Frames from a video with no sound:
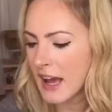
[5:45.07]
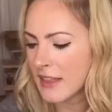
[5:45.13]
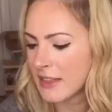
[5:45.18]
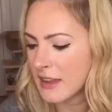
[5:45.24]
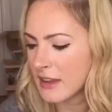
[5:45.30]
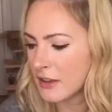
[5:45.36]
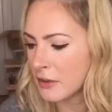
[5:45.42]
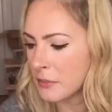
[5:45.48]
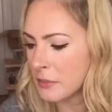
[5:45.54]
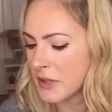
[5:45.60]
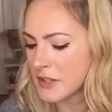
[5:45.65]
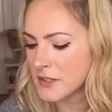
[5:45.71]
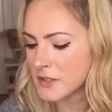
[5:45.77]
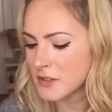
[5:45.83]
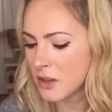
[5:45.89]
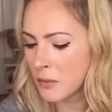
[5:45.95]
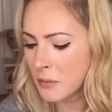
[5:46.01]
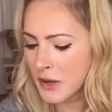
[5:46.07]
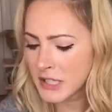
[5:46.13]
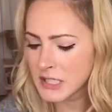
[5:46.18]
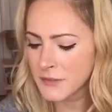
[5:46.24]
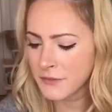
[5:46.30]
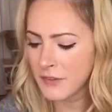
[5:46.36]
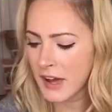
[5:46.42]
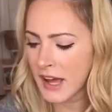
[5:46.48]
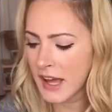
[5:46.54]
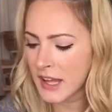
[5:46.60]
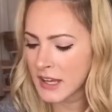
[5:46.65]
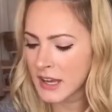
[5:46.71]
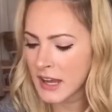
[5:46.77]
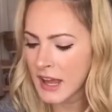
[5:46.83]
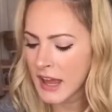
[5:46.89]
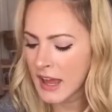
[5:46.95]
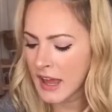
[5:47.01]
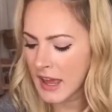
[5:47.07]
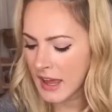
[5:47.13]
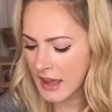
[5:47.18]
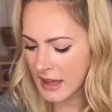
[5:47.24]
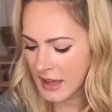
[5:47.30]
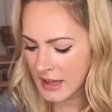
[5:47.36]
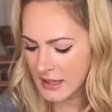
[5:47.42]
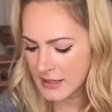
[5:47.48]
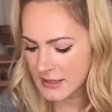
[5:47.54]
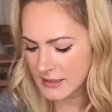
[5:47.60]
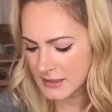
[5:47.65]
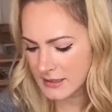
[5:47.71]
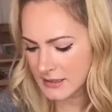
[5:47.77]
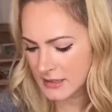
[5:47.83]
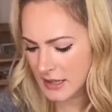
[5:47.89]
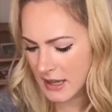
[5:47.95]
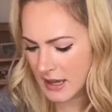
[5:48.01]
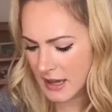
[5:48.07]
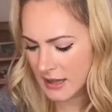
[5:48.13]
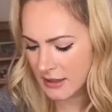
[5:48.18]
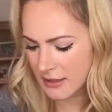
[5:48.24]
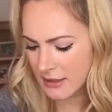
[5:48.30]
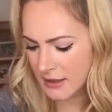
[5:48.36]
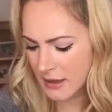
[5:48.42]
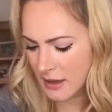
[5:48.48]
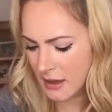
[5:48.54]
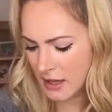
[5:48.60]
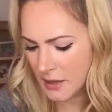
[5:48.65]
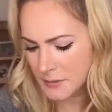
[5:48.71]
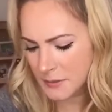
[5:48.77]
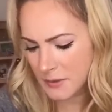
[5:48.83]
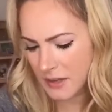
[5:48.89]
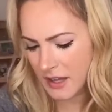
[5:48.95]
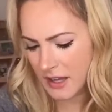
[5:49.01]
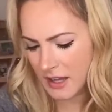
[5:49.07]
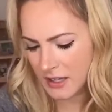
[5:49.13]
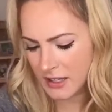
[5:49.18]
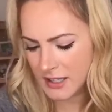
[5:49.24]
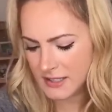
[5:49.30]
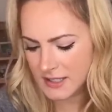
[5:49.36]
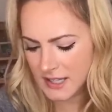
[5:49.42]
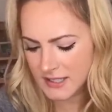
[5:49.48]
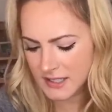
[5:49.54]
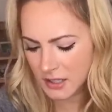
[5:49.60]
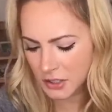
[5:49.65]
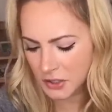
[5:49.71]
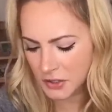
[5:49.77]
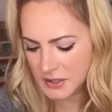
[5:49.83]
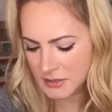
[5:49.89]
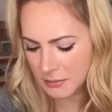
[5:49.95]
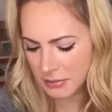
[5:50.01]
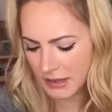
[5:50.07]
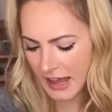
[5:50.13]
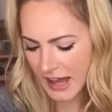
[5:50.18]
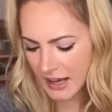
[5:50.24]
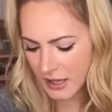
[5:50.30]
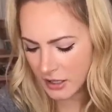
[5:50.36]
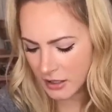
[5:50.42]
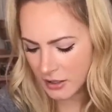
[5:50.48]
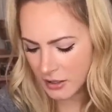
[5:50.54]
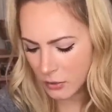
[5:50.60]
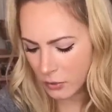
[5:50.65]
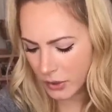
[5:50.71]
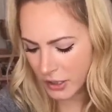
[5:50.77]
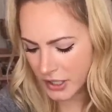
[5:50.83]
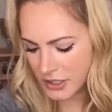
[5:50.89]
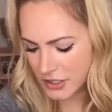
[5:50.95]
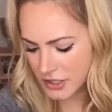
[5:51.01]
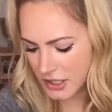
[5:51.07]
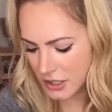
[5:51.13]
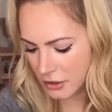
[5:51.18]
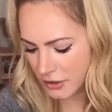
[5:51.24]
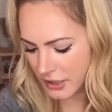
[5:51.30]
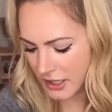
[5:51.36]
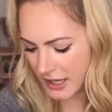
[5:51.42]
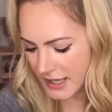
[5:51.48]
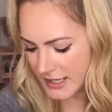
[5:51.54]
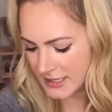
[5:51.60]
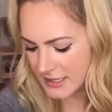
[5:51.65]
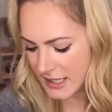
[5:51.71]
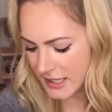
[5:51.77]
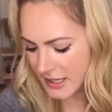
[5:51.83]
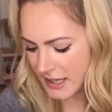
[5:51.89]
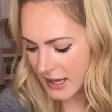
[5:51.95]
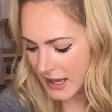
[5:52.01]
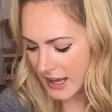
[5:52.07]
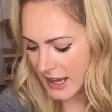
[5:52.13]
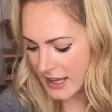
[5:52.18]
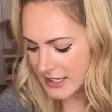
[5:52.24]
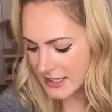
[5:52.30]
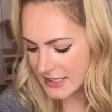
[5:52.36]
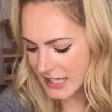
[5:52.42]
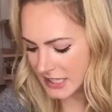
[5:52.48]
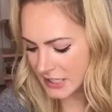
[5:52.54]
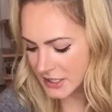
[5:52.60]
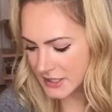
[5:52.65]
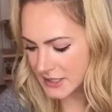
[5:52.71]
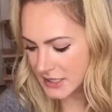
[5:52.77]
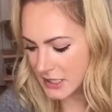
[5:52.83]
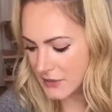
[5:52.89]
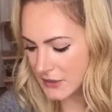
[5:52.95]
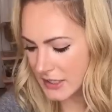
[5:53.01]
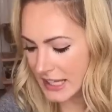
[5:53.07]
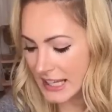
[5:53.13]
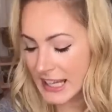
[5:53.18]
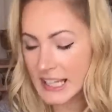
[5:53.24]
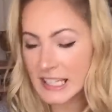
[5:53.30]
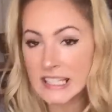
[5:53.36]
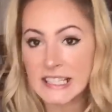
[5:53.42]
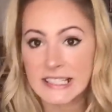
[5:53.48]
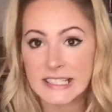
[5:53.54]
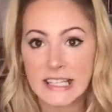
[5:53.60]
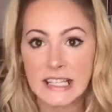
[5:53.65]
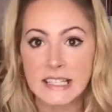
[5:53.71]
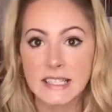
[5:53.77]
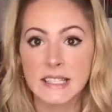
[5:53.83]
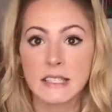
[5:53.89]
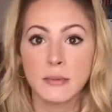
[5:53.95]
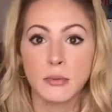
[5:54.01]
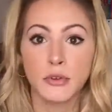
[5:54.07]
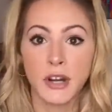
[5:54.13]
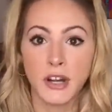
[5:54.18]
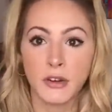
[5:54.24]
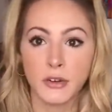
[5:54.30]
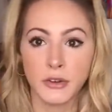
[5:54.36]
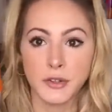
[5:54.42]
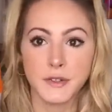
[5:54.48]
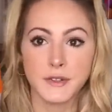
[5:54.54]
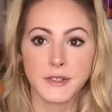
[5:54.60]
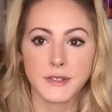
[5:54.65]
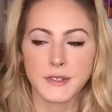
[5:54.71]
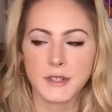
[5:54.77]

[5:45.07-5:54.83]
I think it'll be so much fun and I think it comes with candy. It says includes black, orange and green icing in decorative candies and sprinkles.